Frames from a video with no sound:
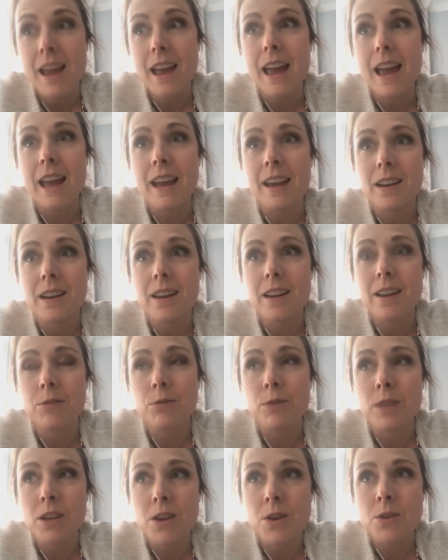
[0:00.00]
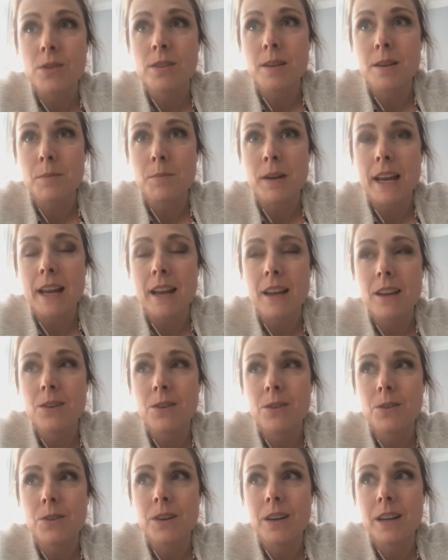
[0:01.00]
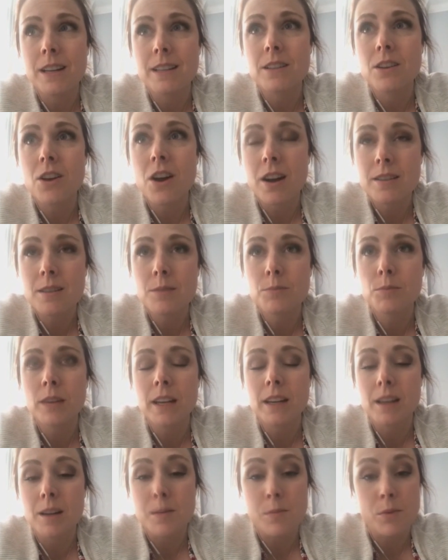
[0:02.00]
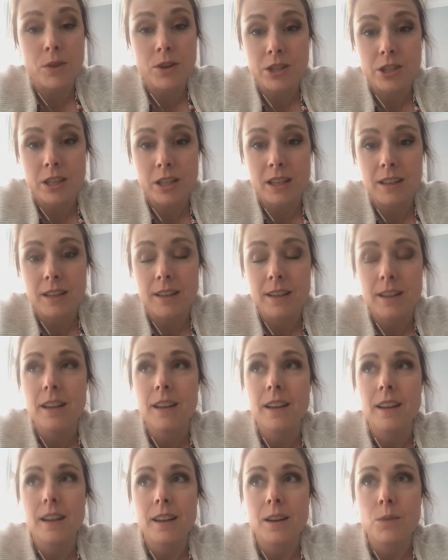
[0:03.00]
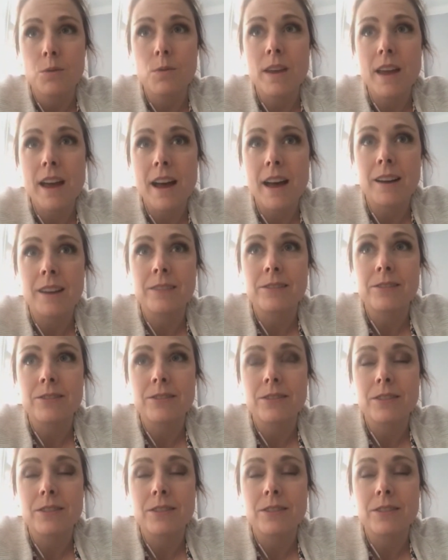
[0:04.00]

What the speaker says: And if we know somebody who is contemplating abortion, we have